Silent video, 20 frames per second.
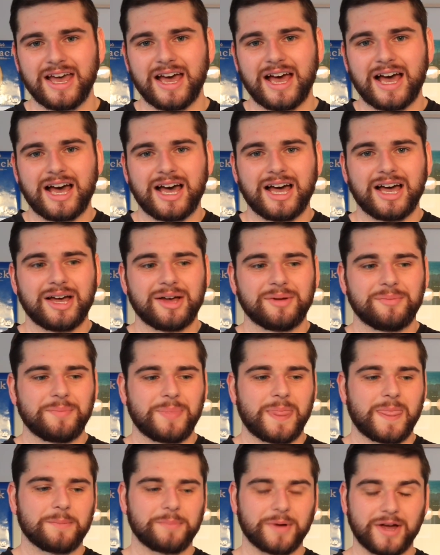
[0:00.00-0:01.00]

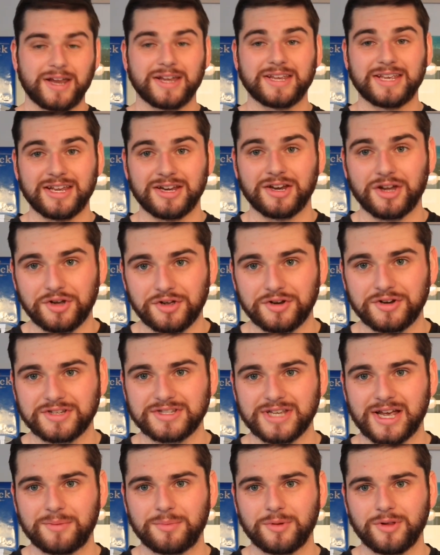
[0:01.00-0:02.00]
But again, a good
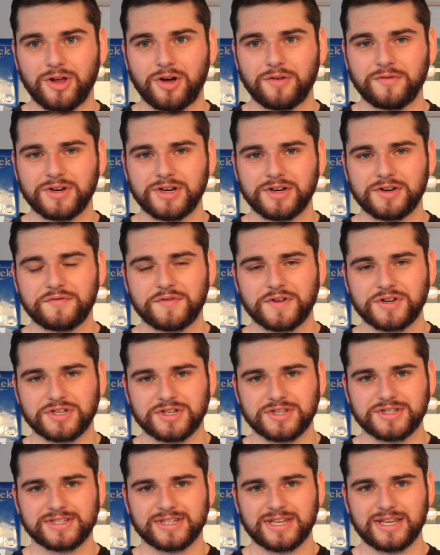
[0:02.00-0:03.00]
example of an
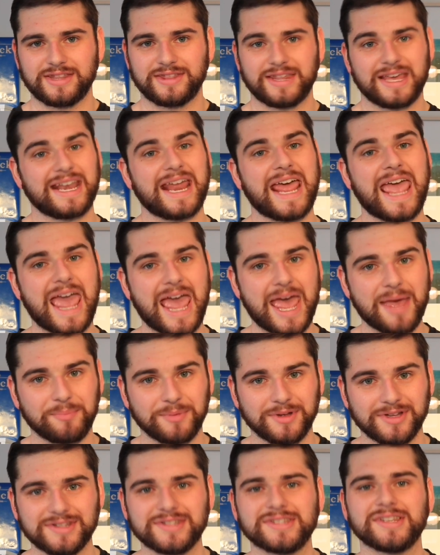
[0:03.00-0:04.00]
inefficiency that
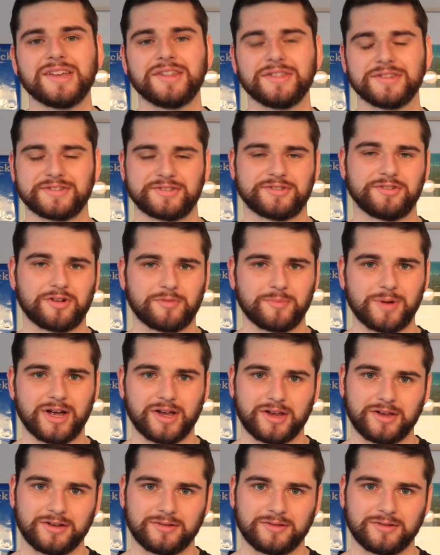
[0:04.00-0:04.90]
happens in the stock market.